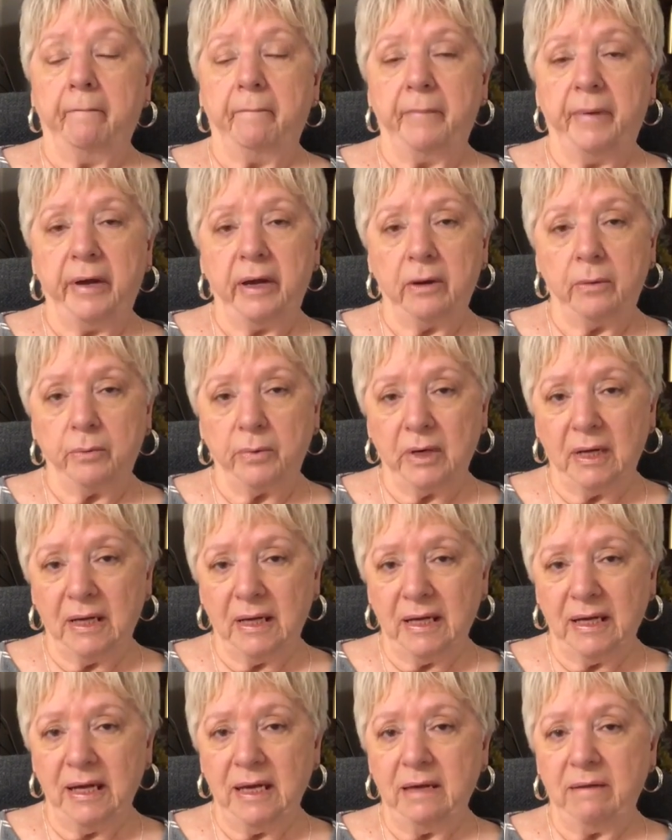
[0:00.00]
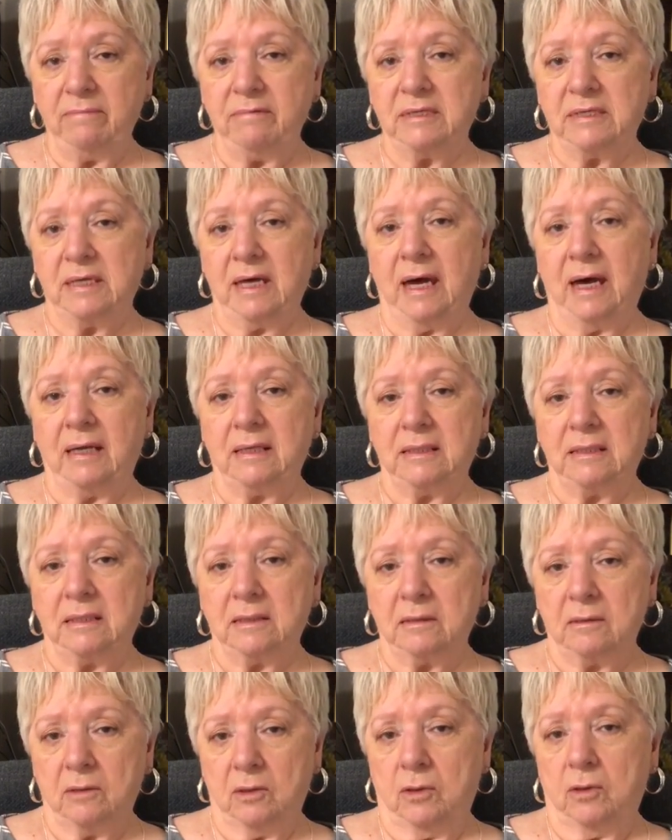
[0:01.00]
But it relieves that
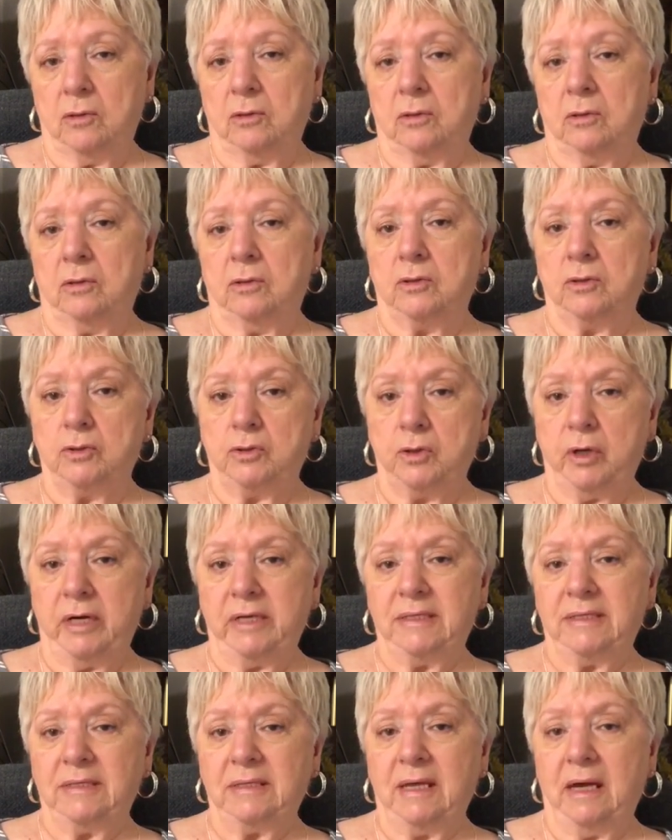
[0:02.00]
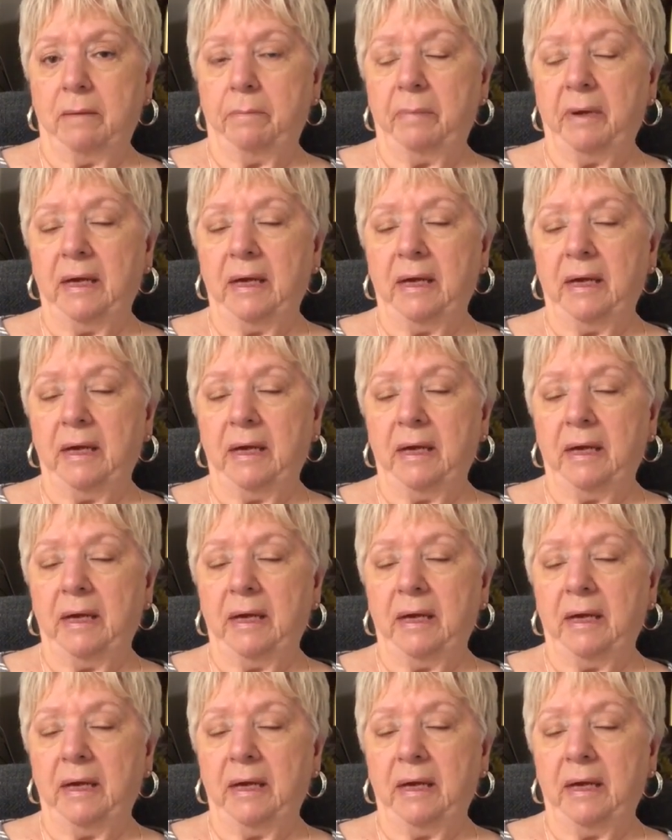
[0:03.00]
stress and that